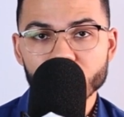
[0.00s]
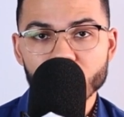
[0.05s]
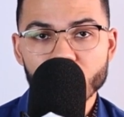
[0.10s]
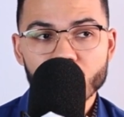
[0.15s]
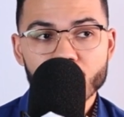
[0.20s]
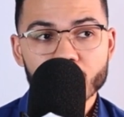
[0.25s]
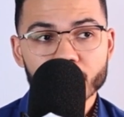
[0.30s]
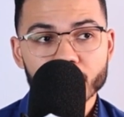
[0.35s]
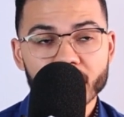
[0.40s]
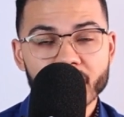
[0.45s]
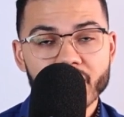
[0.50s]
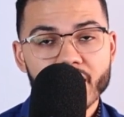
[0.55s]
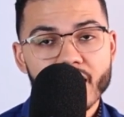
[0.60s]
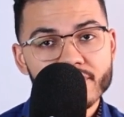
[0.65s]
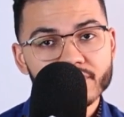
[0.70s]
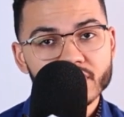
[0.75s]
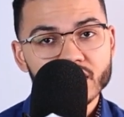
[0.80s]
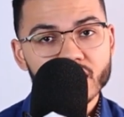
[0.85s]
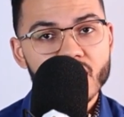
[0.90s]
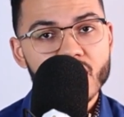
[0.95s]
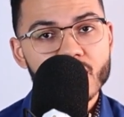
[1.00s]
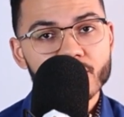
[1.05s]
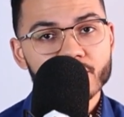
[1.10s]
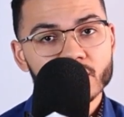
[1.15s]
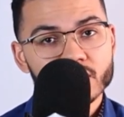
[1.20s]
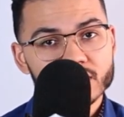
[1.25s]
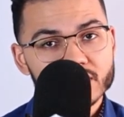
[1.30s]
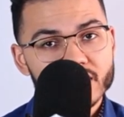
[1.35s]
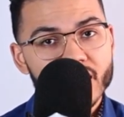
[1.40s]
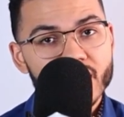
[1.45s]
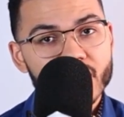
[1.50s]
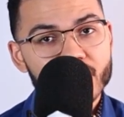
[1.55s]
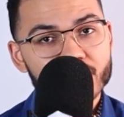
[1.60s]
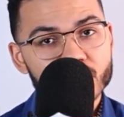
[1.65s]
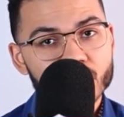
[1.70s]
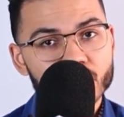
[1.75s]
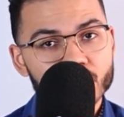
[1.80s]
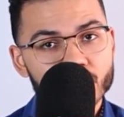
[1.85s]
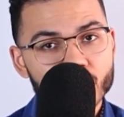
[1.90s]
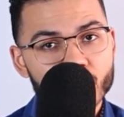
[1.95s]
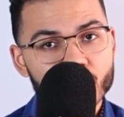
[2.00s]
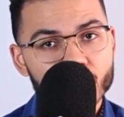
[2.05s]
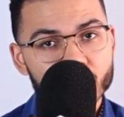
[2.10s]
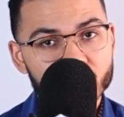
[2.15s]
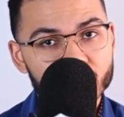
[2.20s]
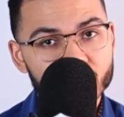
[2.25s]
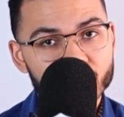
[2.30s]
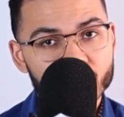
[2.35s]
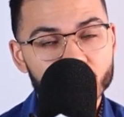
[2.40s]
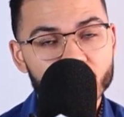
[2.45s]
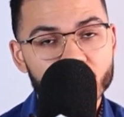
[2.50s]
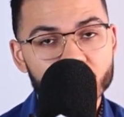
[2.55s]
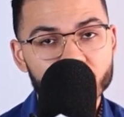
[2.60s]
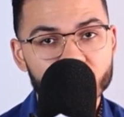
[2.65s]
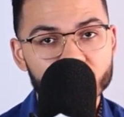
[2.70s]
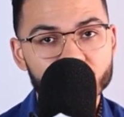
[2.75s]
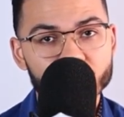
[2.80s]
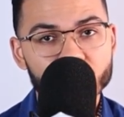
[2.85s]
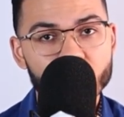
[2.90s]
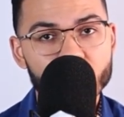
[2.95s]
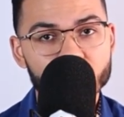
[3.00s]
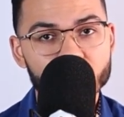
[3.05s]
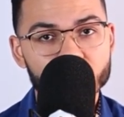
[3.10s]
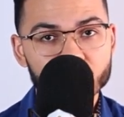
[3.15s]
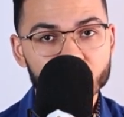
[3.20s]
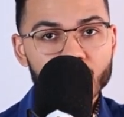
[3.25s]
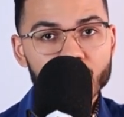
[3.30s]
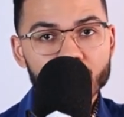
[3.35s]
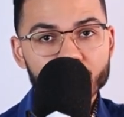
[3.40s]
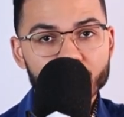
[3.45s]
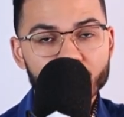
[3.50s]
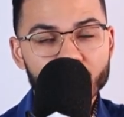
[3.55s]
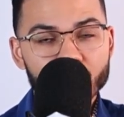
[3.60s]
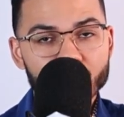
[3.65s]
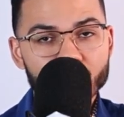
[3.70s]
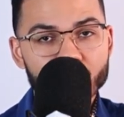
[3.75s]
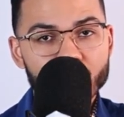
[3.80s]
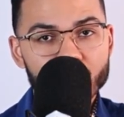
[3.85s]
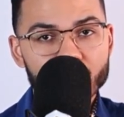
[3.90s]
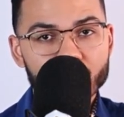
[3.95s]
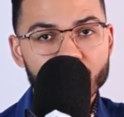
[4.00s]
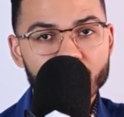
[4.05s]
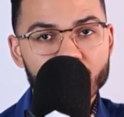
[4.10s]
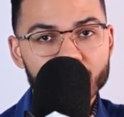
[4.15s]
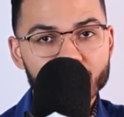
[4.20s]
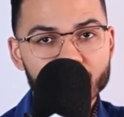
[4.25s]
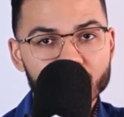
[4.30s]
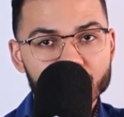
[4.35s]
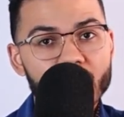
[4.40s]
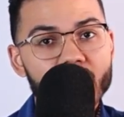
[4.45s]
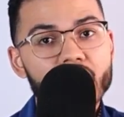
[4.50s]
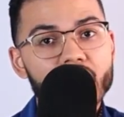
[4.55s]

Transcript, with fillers: But I have the confidence, I have the authority given by my Father, my Creator in heaven.